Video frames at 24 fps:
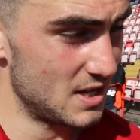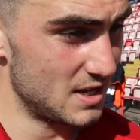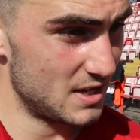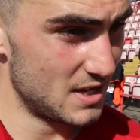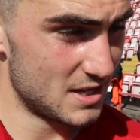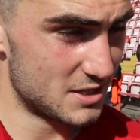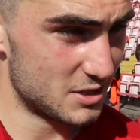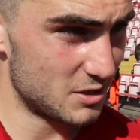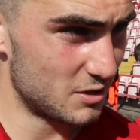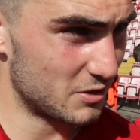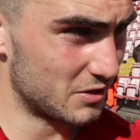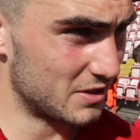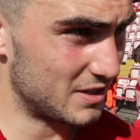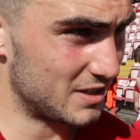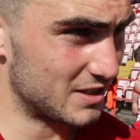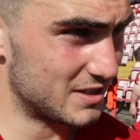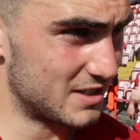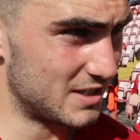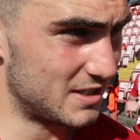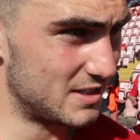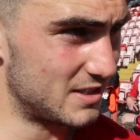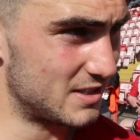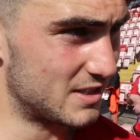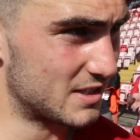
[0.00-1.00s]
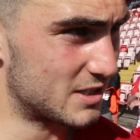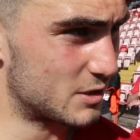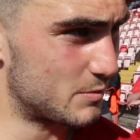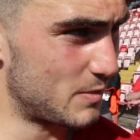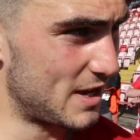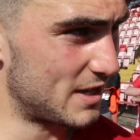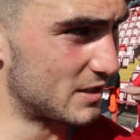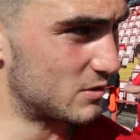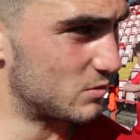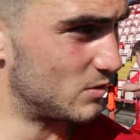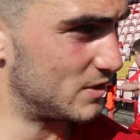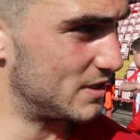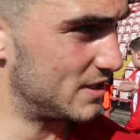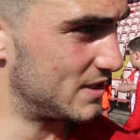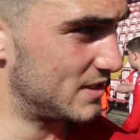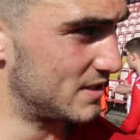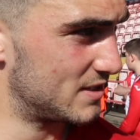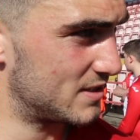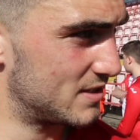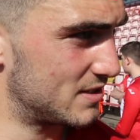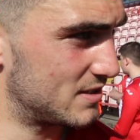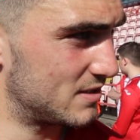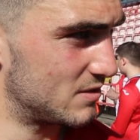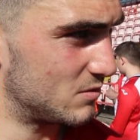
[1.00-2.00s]
Yeah, something that I didn't expect when it
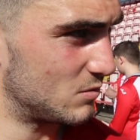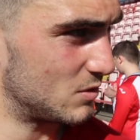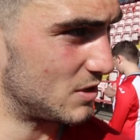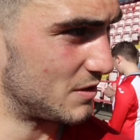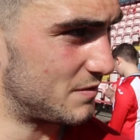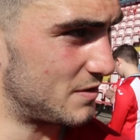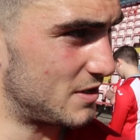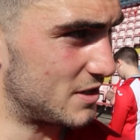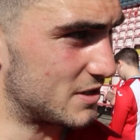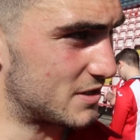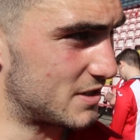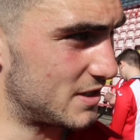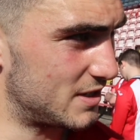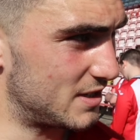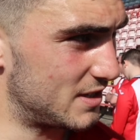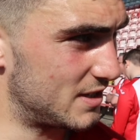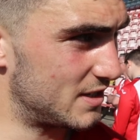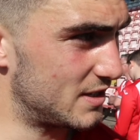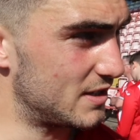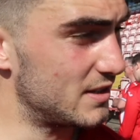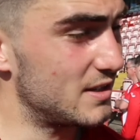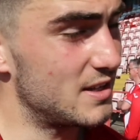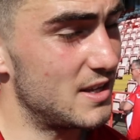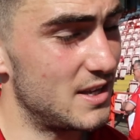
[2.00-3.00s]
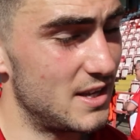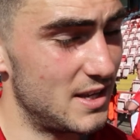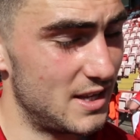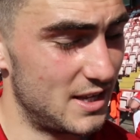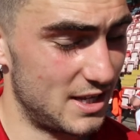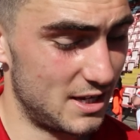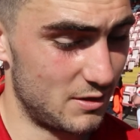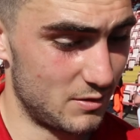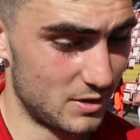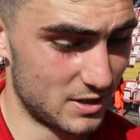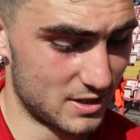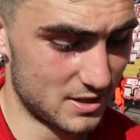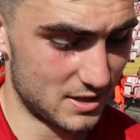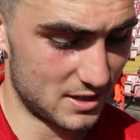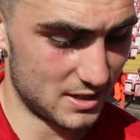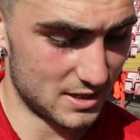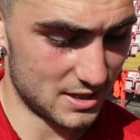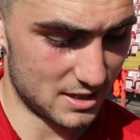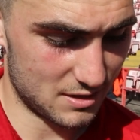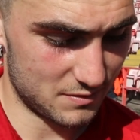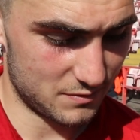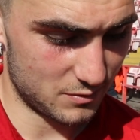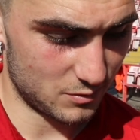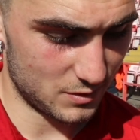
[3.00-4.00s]
when I first done it here at
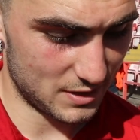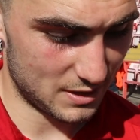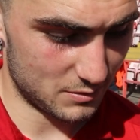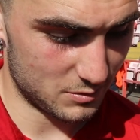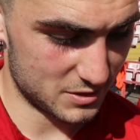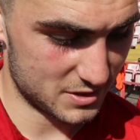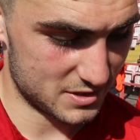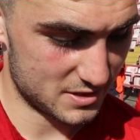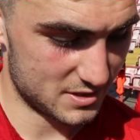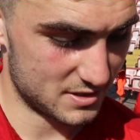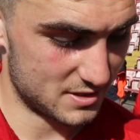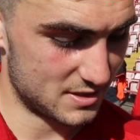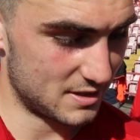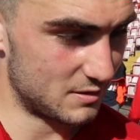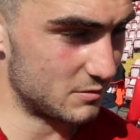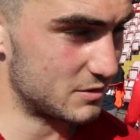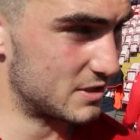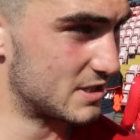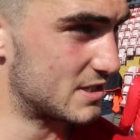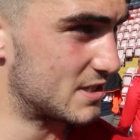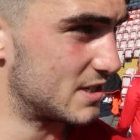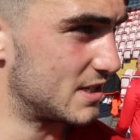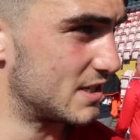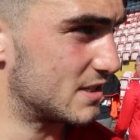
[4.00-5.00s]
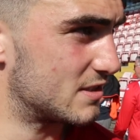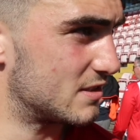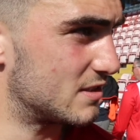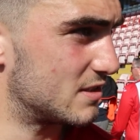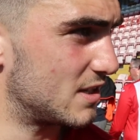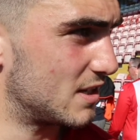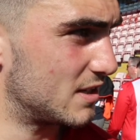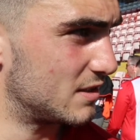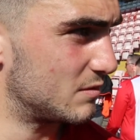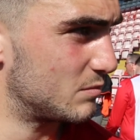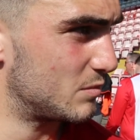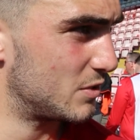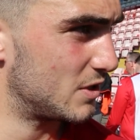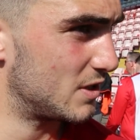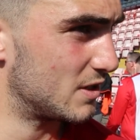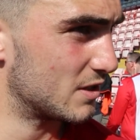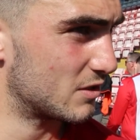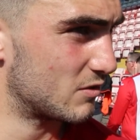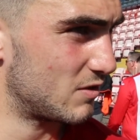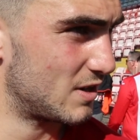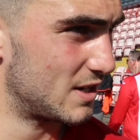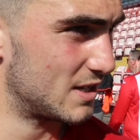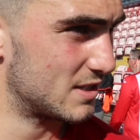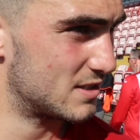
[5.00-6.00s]
Carlisle. I thought that was that was the season done, but
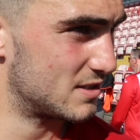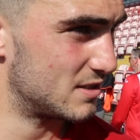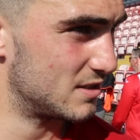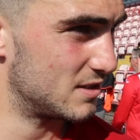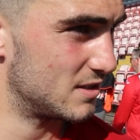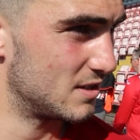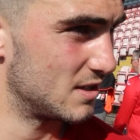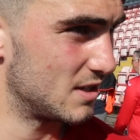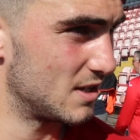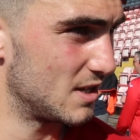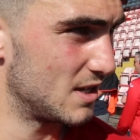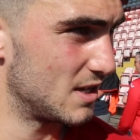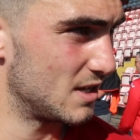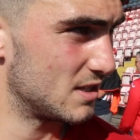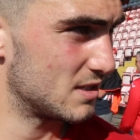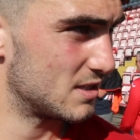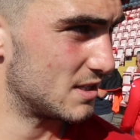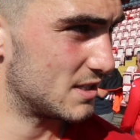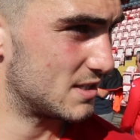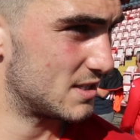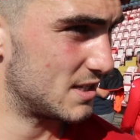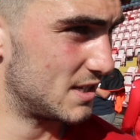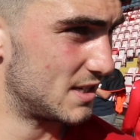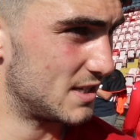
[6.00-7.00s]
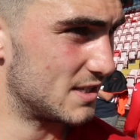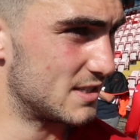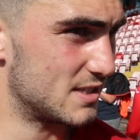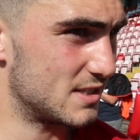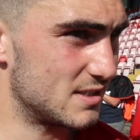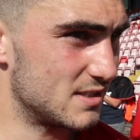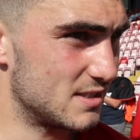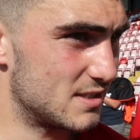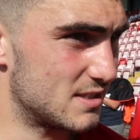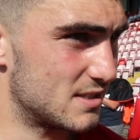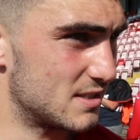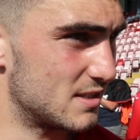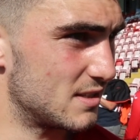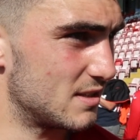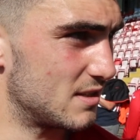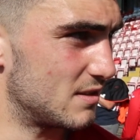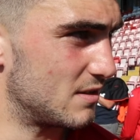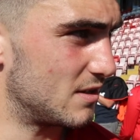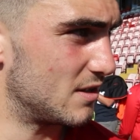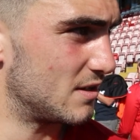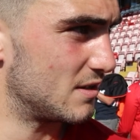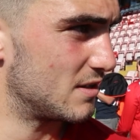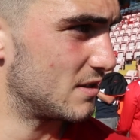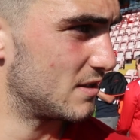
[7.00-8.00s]
credit to to Tiz and
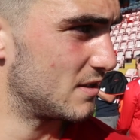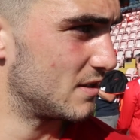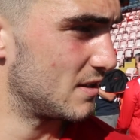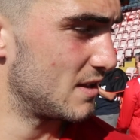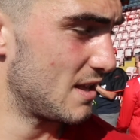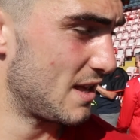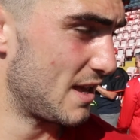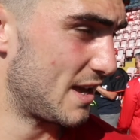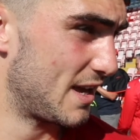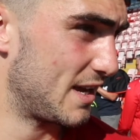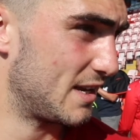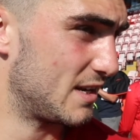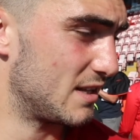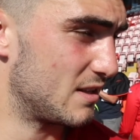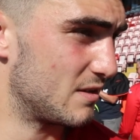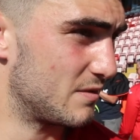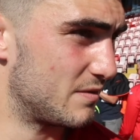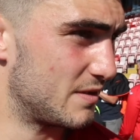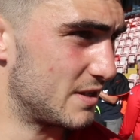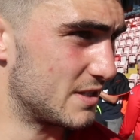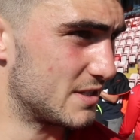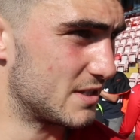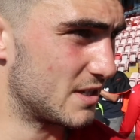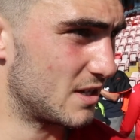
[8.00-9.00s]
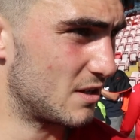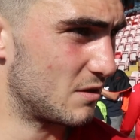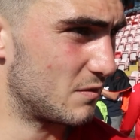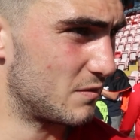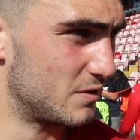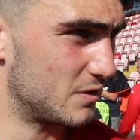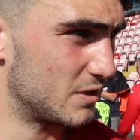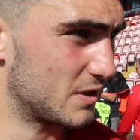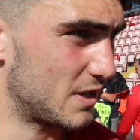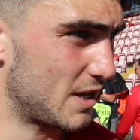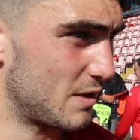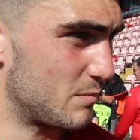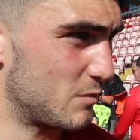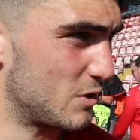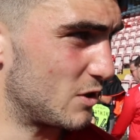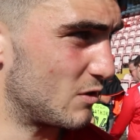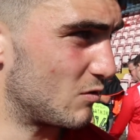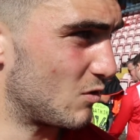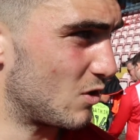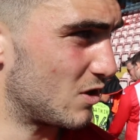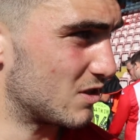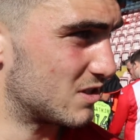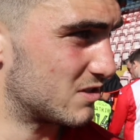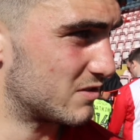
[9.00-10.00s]
the AD, the physio, for getting me the
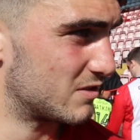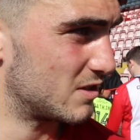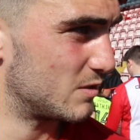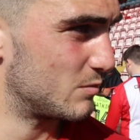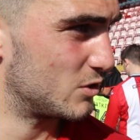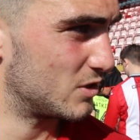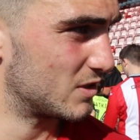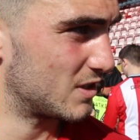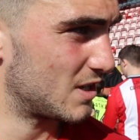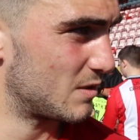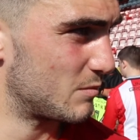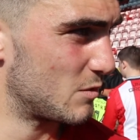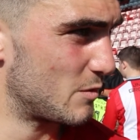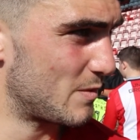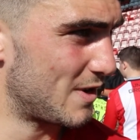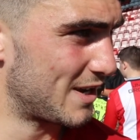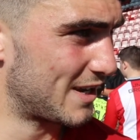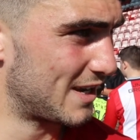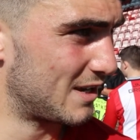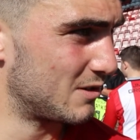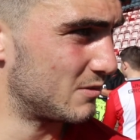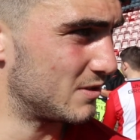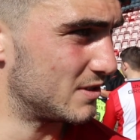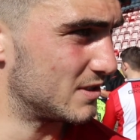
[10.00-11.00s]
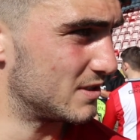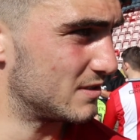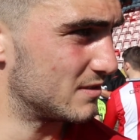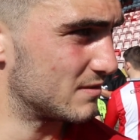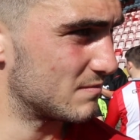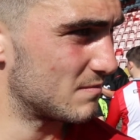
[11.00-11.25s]
right treatment and getting me back out.